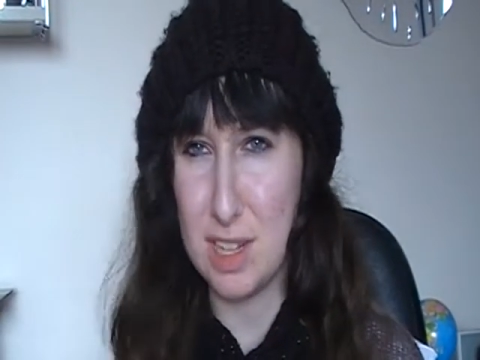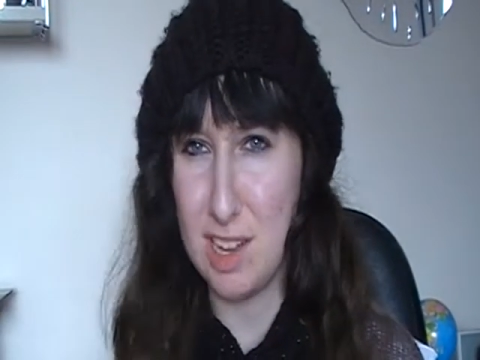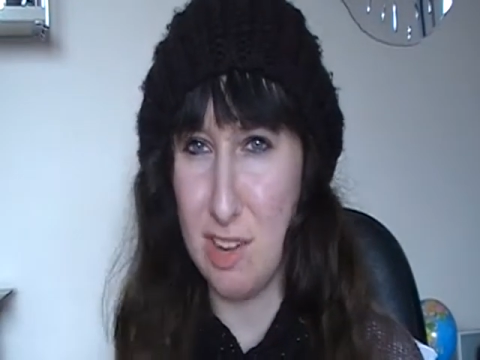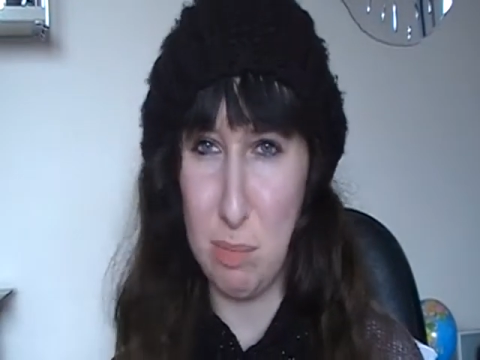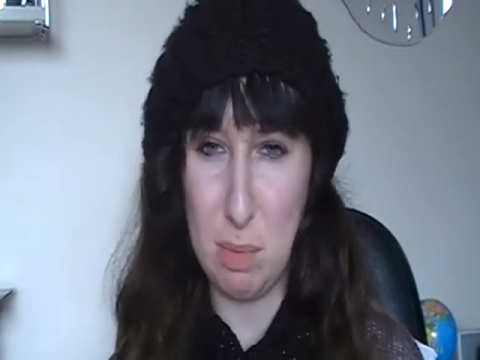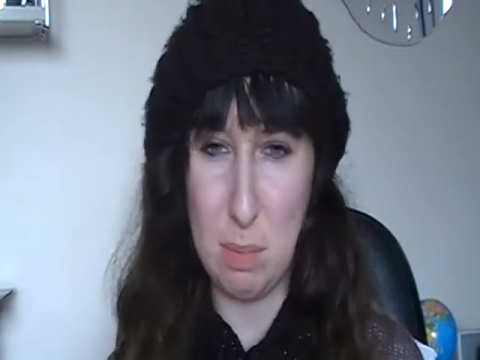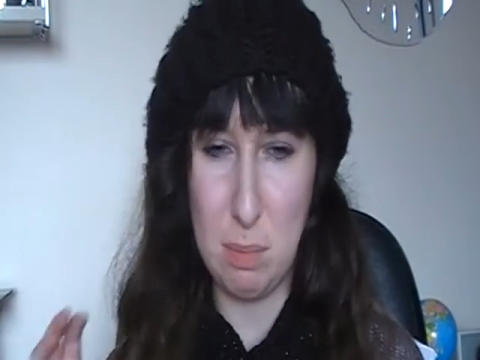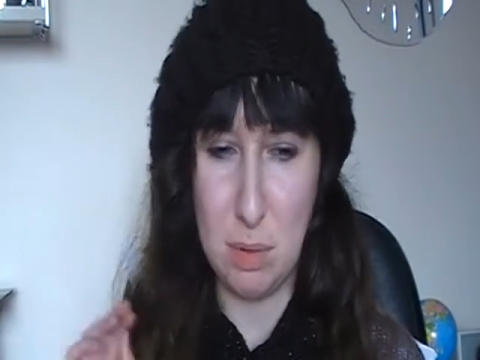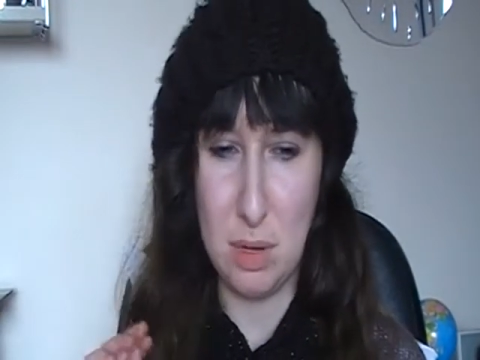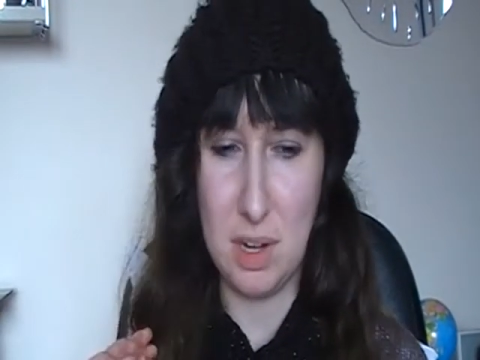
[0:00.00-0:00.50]
I've
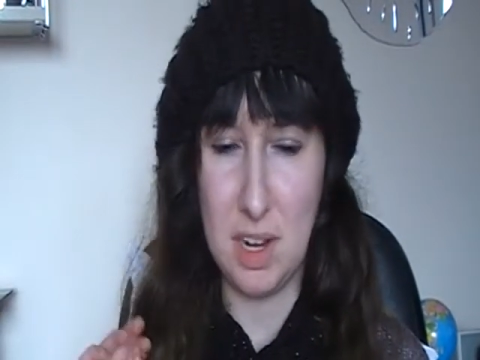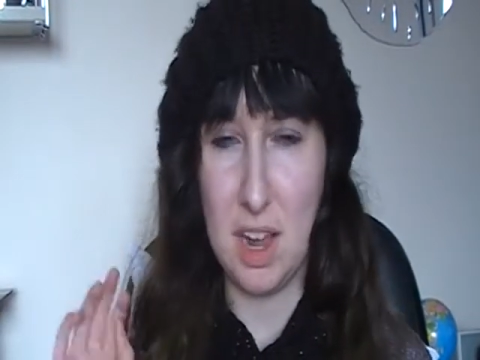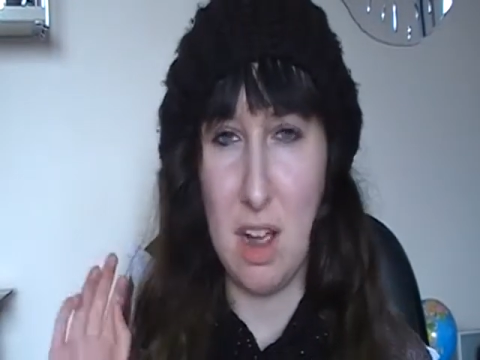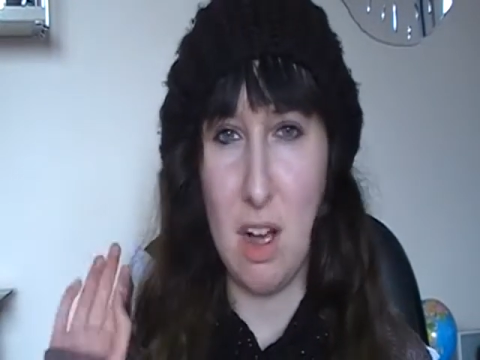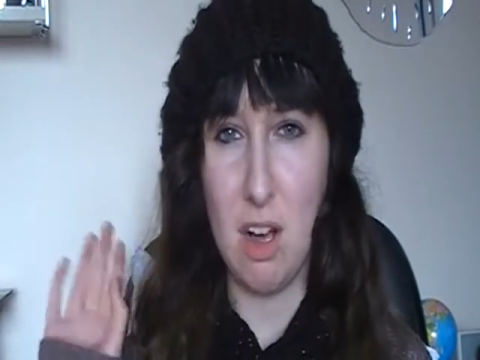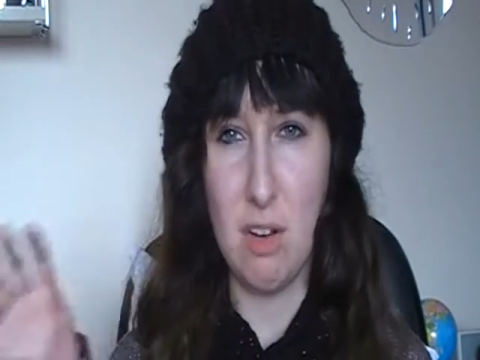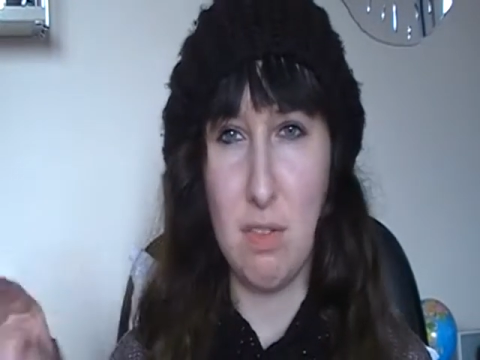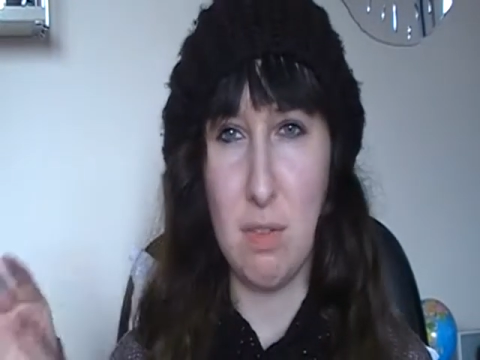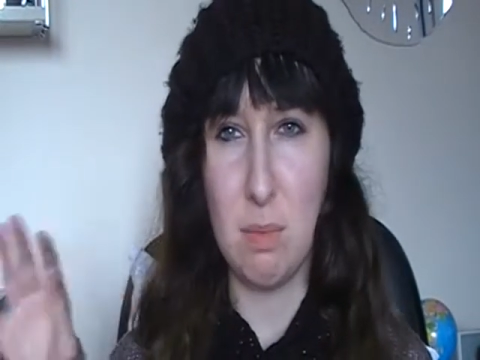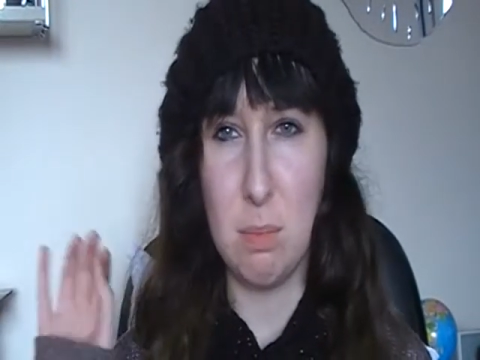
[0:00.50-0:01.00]
been putting it
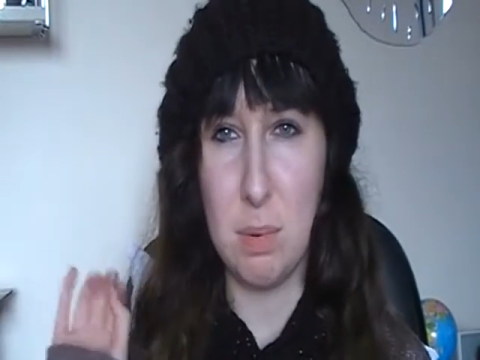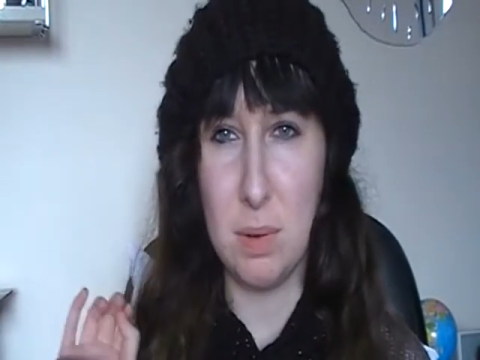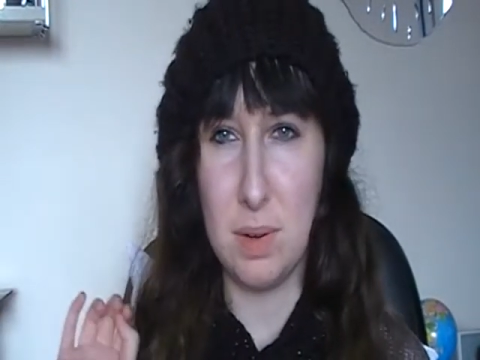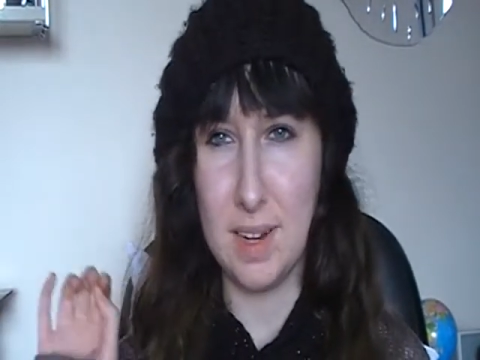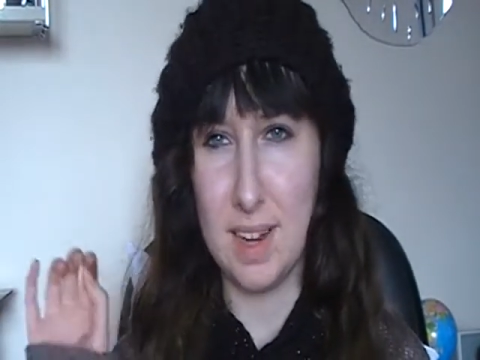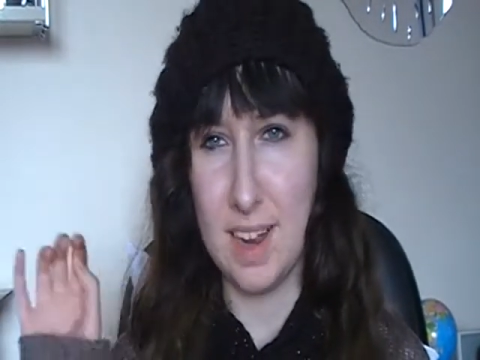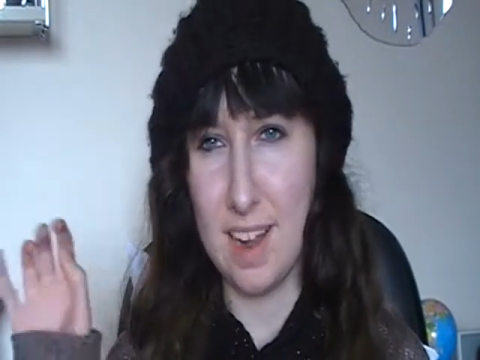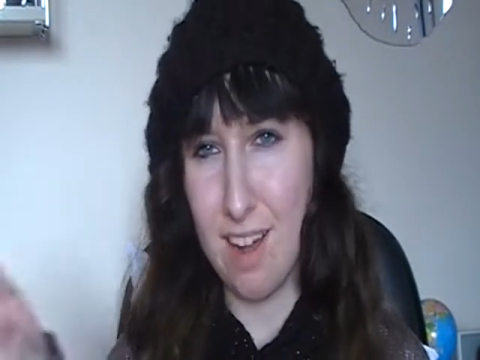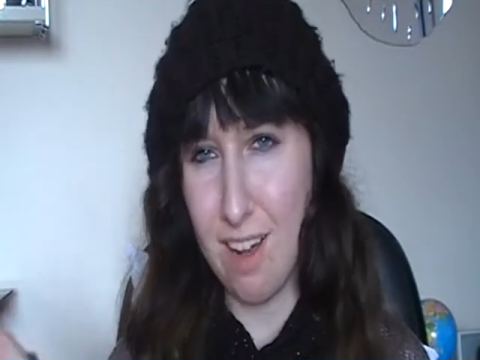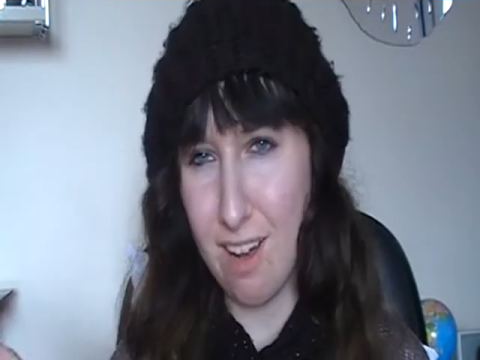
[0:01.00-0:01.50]
off and
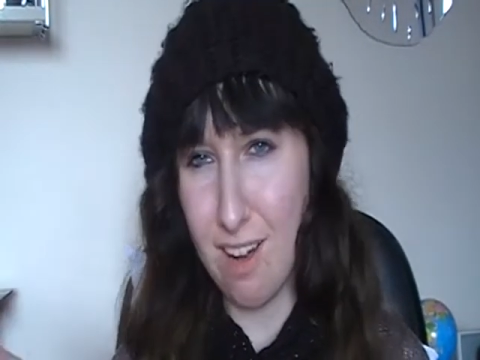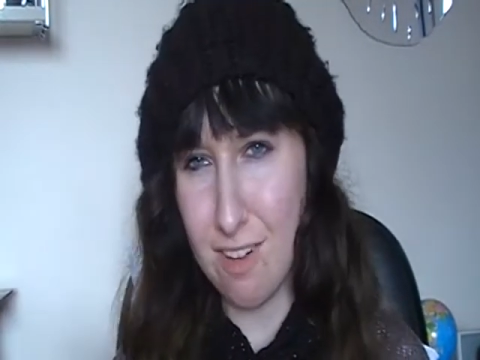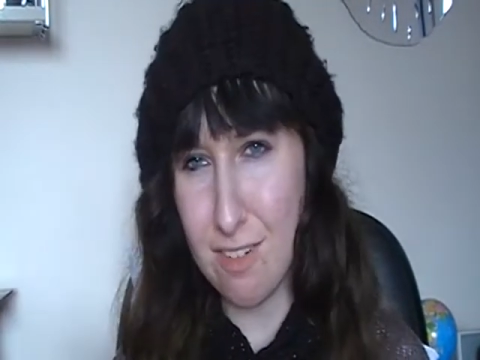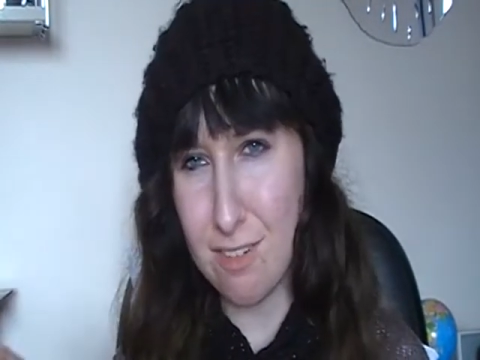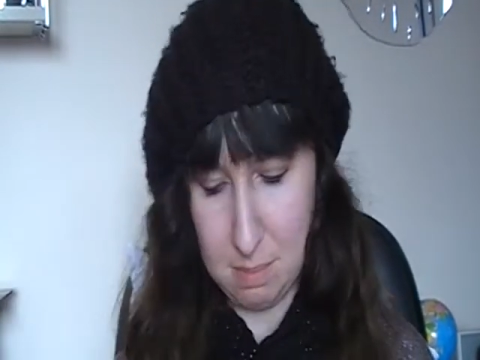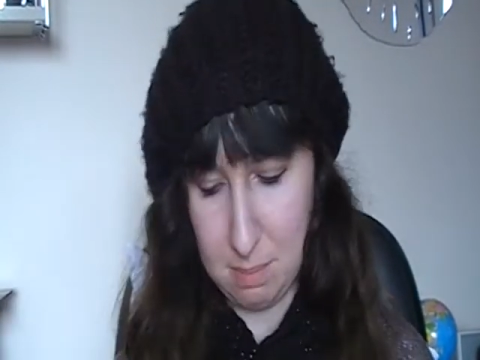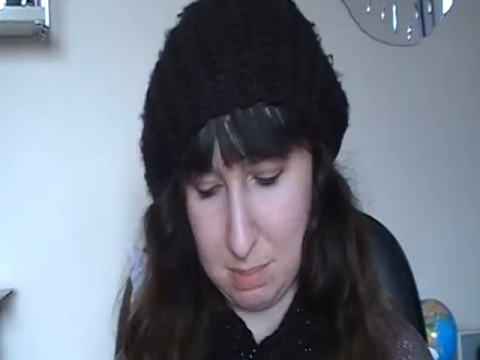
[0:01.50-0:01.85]
putting it off